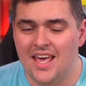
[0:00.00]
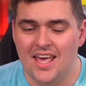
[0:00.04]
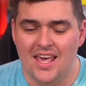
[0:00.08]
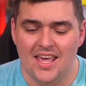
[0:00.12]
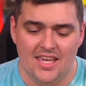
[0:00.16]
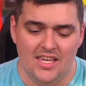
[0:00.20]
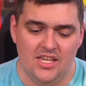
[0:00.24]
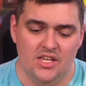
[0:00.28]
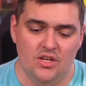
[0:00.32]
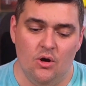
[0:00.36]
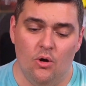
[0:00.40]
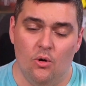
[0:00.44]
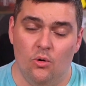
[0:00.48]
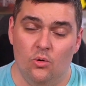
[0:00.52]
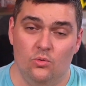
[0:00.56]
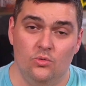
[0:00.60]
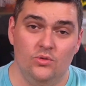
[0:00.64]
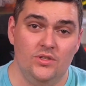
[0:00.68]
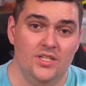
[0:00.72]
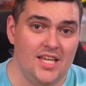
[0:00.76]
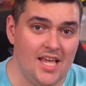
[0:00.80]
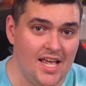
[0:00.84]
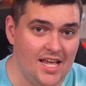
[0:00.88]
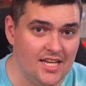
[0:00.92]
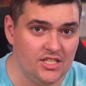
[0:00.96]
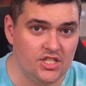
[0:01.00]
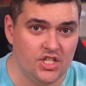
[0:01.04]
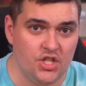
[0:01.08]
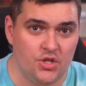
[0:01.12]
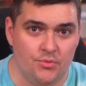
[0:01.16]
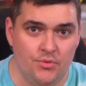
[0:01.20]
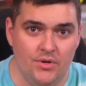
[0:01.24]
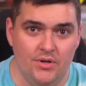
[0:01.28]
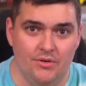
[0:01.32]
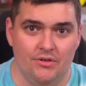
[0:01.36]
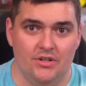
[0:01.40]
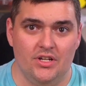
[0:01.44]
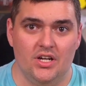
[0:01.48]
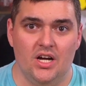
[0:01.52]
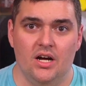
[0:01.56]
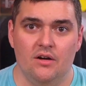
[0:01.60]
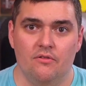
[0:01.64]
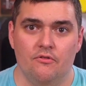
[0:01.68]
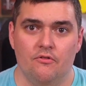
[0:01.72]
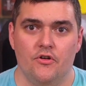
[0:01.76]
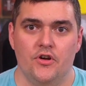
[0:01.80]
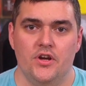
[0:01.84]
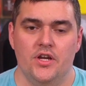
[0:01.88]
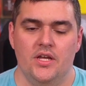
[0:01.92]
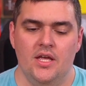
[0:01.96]
He only has 3
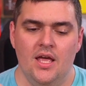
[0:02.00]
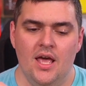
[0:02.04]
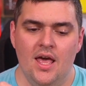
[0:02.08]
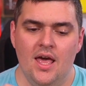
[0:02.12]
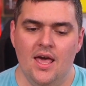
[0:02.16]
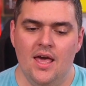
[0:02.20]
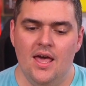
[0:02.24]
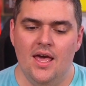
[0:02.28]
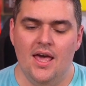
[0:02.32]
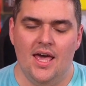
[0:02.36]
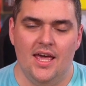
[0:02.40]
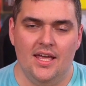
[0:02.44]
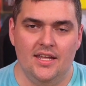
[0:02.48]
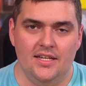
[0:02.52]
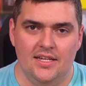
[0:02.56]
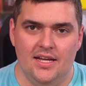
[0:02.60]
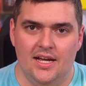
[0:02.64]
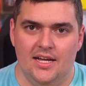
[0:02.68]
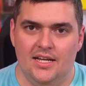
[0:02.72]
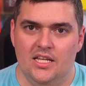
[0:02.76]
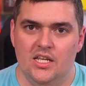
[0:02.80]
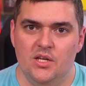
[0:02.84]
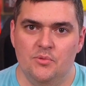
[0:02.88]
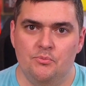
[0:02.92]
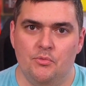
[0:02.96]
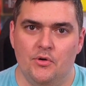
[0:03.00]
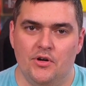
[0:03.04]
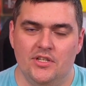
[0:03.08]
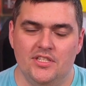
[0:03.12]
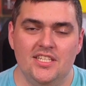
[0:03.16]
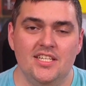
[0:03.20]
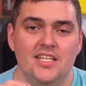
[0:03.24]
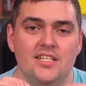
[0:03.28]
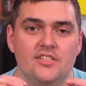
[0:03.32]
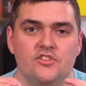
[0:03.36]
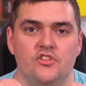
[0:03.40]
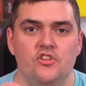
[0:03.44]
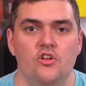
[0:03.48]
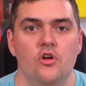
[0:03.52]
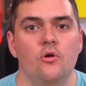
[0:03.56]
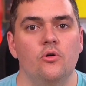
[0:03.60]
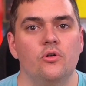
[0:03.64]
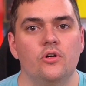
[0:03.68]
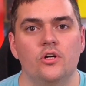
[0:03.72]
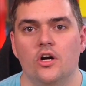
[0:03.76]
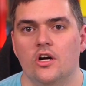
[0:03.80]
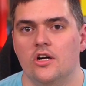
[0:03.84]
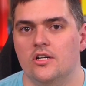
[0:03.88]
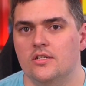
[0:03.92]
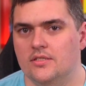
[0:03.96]
recovery and 9 hit points. He has no
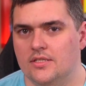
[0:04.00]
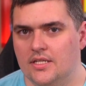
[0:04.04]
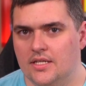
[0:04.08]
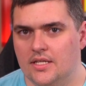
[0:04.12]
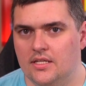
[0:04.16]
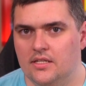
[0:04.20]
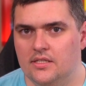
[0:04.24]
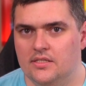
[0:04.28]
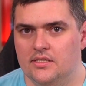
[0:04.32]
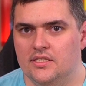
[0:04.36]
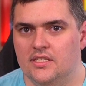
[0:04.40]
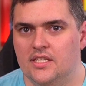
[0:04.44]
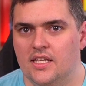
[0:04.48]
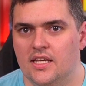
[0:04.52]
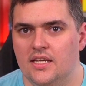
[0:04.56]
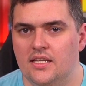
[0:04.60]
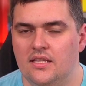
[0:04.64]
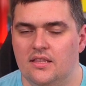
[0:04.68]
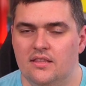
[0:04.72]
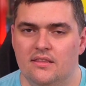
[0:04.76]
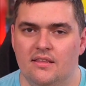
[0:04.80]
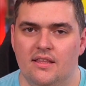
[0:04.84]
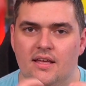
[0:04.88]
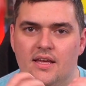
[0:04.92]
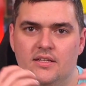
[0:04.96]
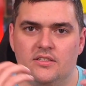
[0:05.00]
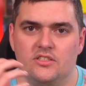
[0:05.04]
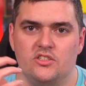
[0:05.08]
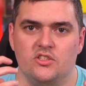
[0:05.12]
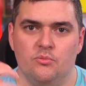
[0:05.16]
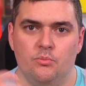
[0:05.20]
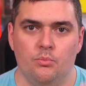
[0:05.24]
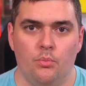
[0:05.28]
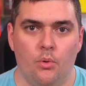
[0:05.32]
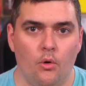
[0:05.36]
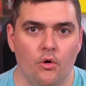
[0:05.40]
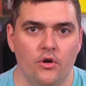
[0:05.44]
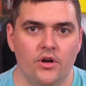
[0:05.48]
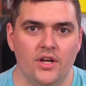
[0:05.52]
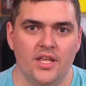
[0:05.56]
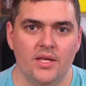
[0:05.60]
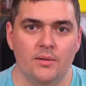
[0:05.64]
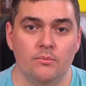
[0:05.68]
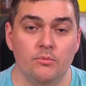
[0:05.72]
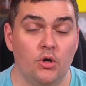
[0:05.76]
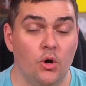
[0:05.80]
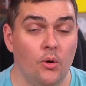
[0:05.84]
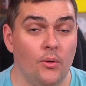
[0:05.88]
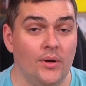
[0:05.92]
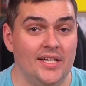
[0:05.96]
cards in his kit that support him
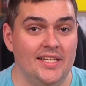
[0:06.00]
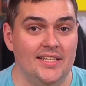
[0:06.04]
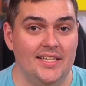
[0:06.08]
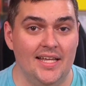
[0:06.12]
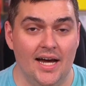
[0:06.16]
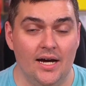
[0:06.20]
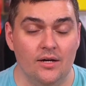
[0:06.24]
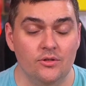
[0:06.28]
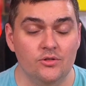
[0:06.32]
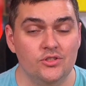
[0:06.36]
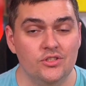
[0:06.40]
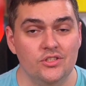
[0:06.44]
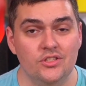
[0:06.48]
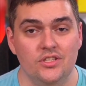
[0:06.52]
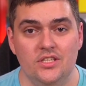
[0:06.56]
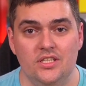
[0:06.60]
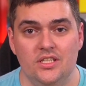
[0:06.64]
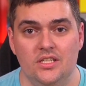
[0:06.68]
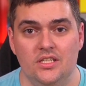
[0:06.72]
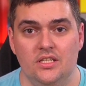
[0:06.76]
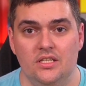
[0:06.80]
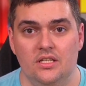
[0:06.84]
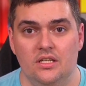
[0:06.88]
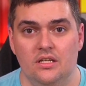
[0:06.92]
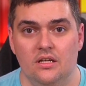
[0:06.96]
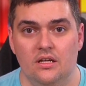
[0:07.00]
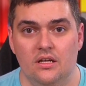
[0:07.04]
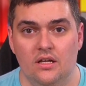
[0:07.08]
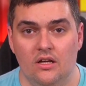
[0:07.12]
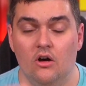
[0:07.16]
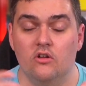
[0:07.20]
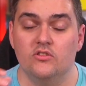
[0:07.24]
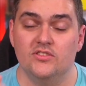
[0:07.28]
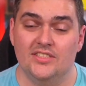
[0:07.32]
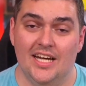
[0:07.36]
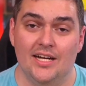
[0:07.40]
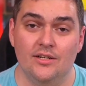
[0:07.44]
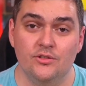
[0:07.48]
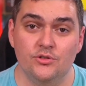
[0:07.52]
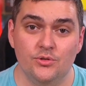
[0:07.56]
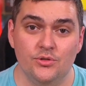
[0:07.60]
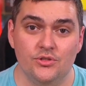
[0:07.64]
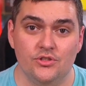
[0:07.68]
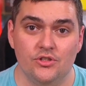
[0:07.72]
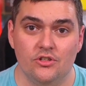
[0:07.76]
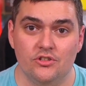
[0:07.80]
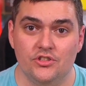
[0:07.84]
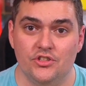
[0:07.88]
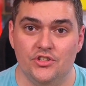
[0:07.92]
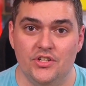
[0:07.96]
going down to his
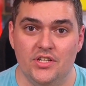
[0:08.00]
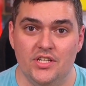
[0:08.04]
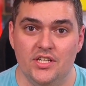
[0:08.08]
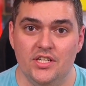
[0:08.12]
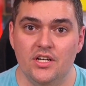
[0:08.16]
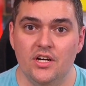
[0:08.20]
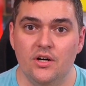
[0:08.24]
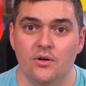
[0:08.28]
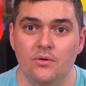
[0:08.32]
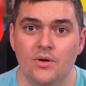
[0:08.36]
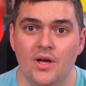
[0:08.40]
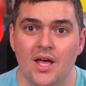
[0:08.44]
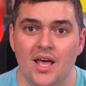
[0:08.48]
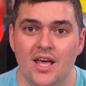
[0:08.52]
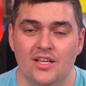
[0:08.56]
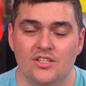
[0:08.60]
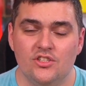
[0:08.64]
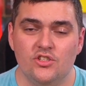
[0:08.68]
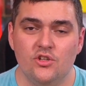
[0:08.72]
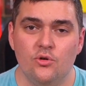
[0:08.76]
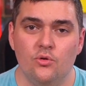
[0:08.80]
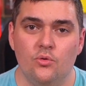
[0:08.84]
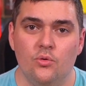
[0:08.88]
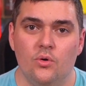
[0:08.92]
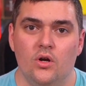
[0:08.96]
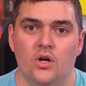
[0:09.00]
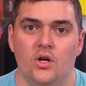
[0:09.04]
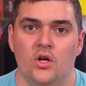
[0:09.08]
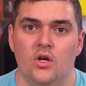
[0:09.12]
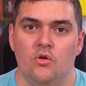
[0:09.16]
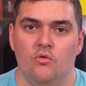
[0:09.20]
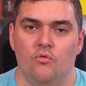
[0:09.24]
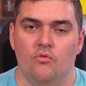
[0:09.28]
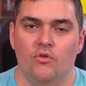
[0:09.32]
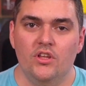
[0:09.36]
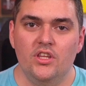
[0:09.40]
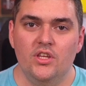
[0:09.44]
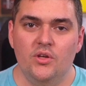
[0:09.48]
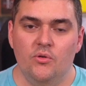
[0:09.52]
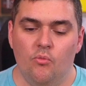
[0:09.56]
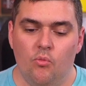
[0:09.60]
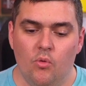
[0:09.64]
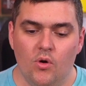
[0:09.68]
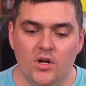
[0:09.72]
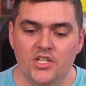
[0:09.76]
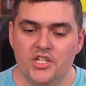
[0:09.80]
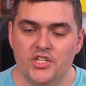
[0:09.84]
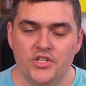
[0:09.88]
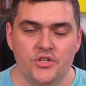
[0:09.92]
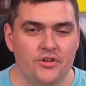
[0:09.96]
alter ego. So really,
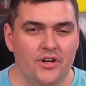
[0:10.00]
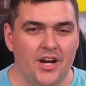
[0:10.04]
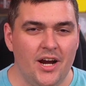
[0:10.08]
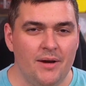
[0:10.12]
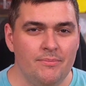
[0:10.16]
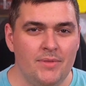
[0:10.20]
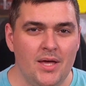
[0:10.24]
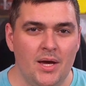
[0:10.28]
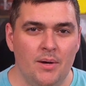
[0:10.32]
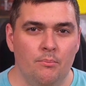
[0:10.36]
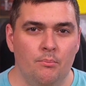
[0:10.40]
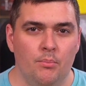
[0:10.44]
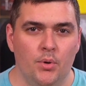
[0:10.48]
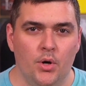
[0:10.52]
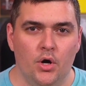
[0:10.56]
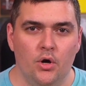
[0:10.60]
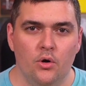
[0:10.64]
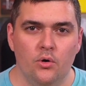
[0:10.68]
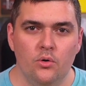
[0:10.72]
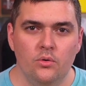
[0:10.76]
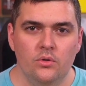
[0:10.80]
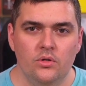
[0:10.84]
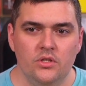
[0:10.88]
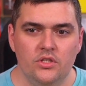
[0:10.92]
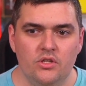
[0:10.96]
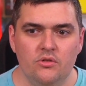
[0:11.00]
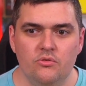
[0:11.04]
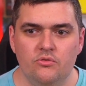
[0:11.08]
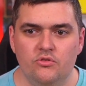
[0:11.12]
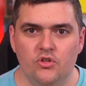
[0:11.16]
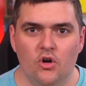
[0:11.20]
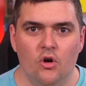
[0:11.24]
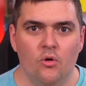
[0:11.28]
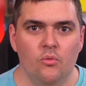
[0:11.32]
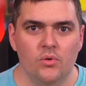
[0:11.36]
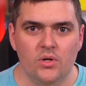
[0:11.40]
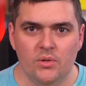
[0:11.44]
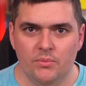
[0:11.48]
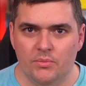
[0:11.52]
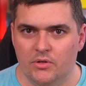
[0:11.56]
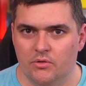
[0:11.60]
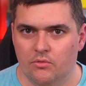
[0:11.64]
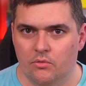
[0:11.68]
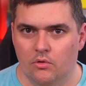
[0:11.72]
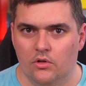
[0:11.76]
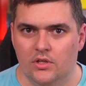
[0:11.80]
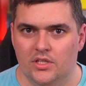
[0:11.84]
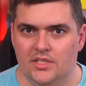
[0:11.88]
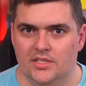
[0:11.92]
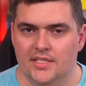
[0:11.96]
once you grab that bow, you don't want to be
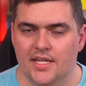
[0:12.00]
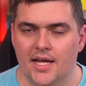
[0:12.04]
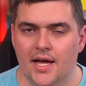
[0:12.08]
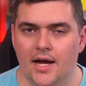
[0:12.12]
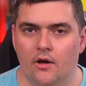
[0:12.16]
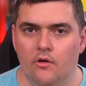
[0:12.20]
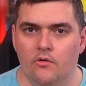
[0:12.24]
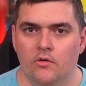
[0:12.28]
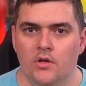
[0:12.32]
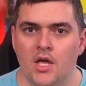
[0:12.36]
rolling down.